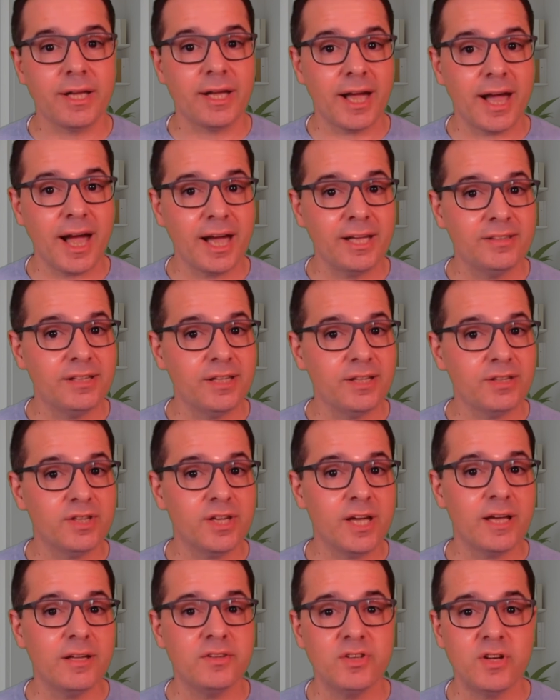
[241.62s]
Ask a
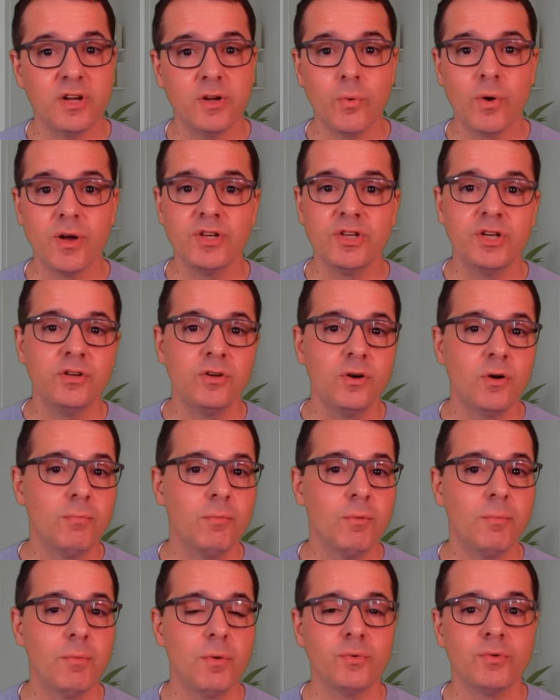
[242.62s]
challenging question or
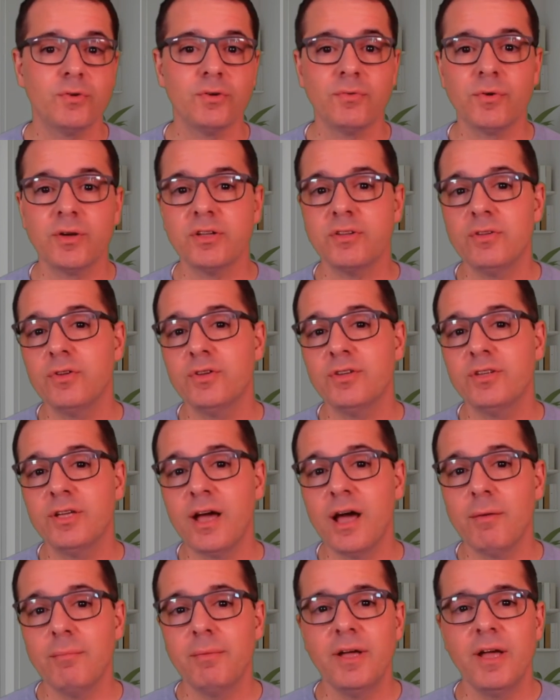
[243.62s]
propose a research
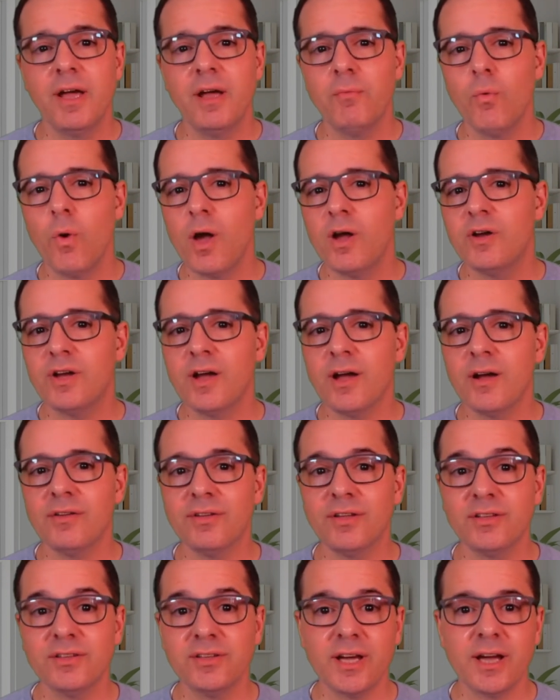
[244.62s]
topic and watch how
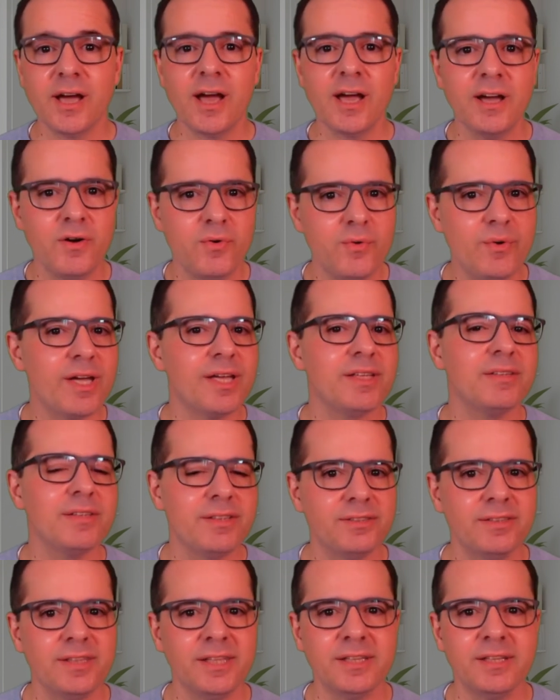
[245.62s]
this AI creates a
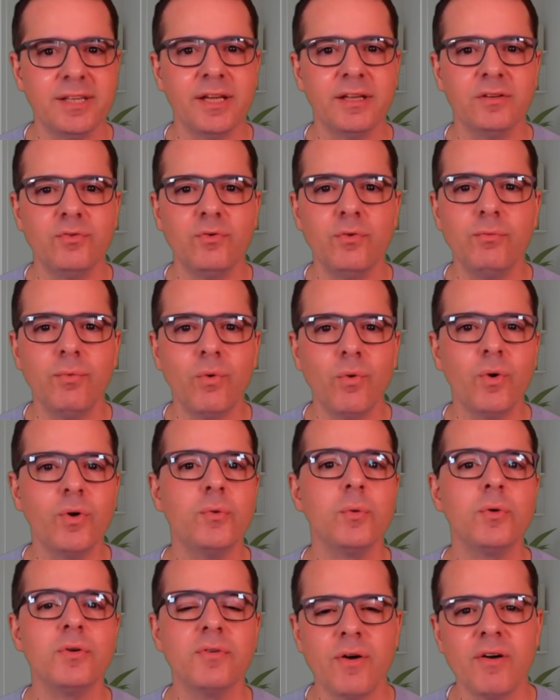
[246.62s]
detailed
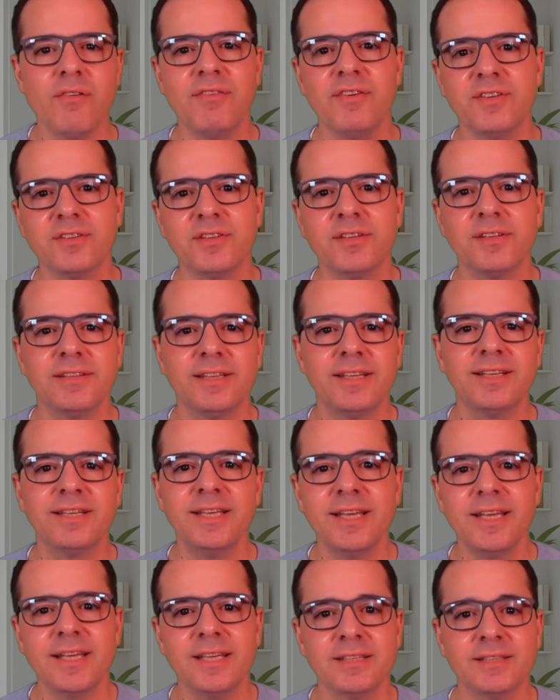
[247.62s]
report with references and
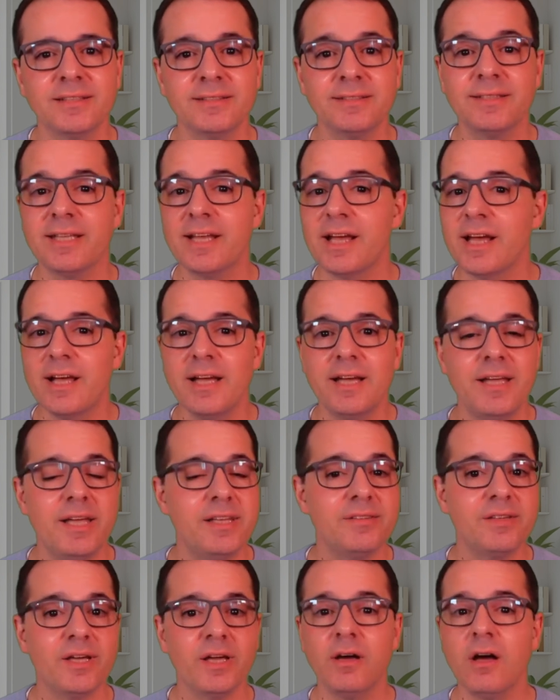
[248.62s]
links.
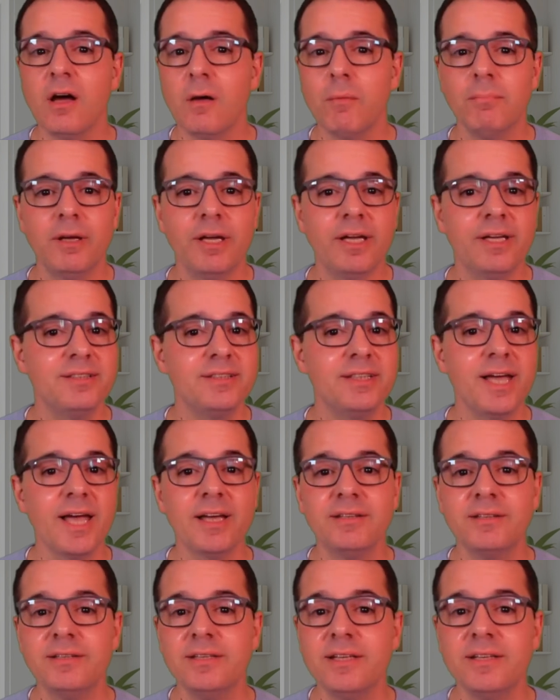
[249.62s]
It's a complex
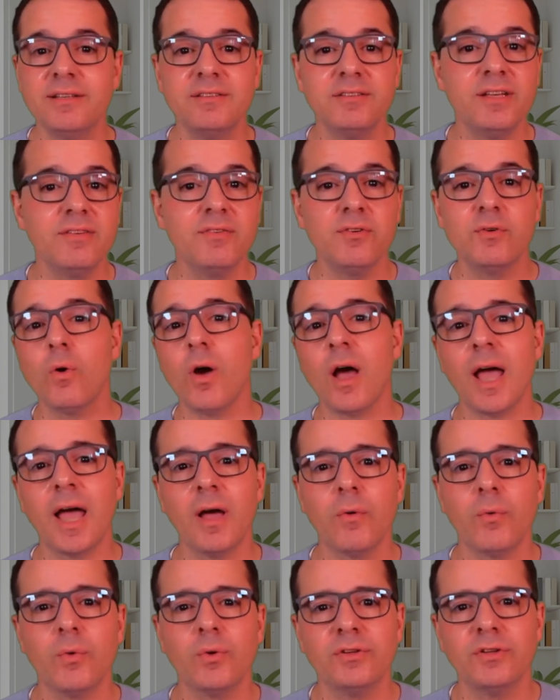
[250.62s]
task that can save you
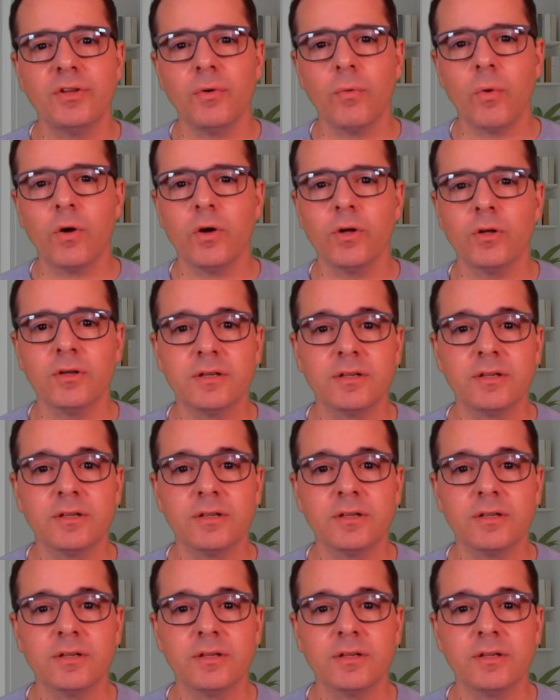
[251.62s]
hours at work.